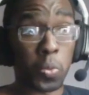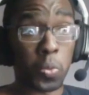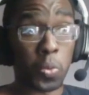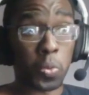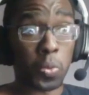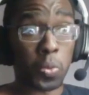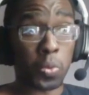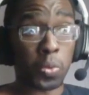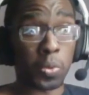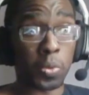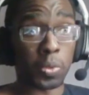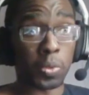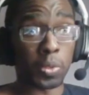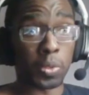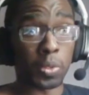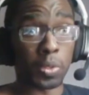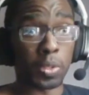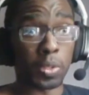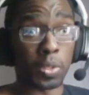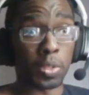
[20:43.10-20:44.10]

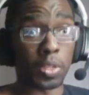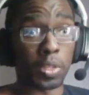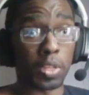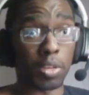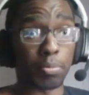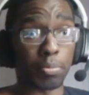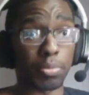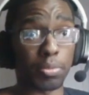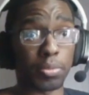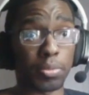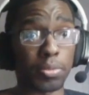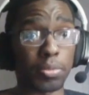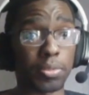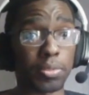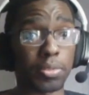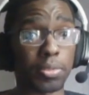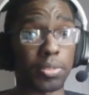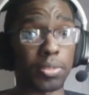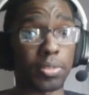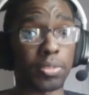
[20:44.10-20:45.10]
Yep.
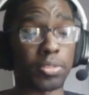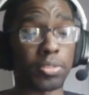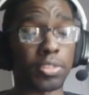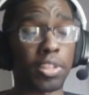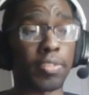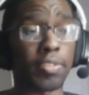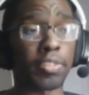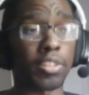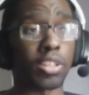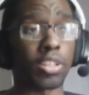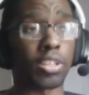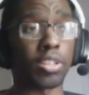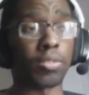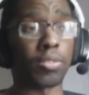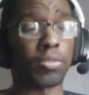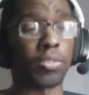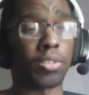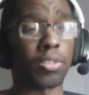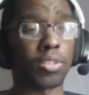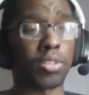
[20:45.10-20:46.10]
You're definitely gonna
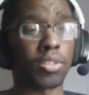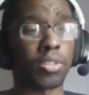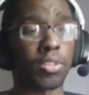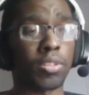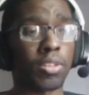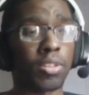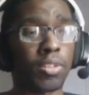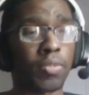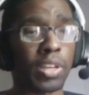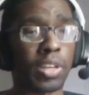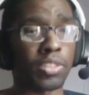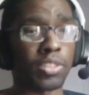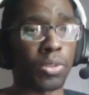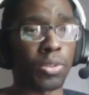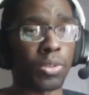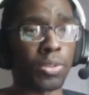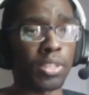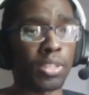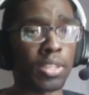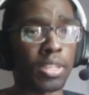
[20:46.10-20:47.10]
fight
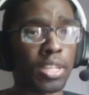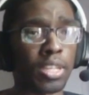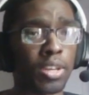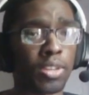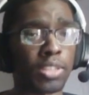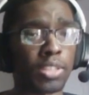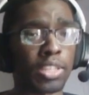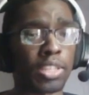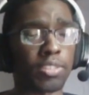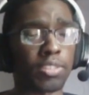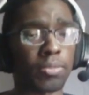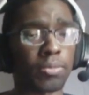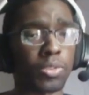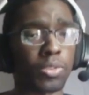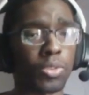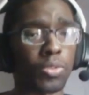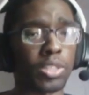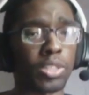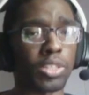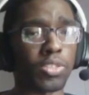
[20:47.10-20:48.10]
tooth and nail to get some
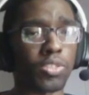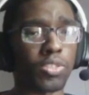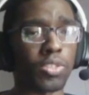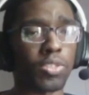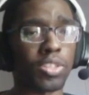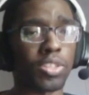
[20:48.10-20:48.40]
coins, dude.